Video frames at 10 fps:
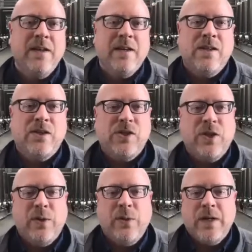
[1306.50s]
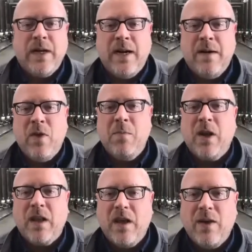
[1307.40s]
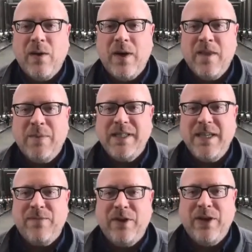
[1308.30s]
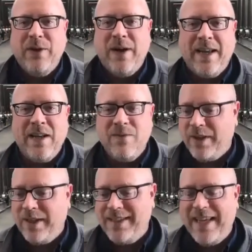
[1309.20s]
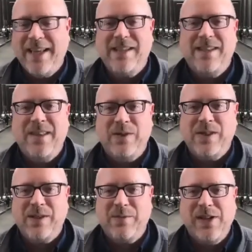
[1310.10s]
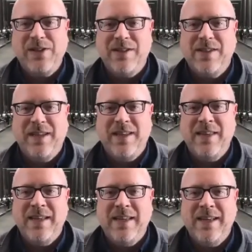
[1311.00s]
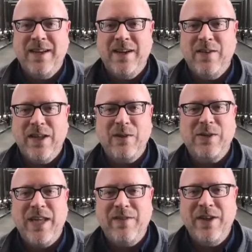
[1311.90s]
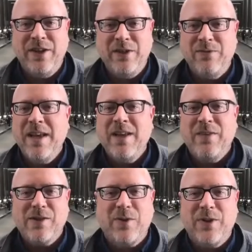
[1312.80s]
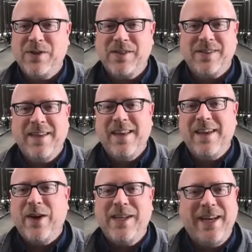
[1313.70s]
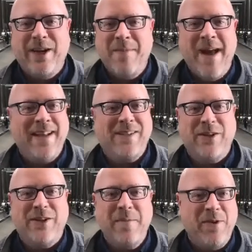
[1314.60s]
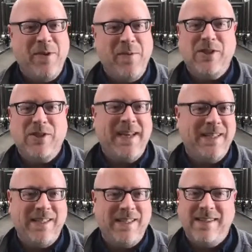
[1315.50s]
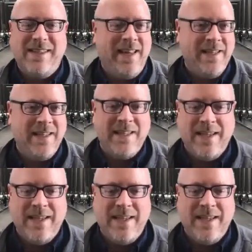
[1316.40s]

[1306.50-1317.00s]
So the Merlot and the Petit Verdot, I can really taste those expressions in the 07. Those were those crazy aromatics are coming from, those spices and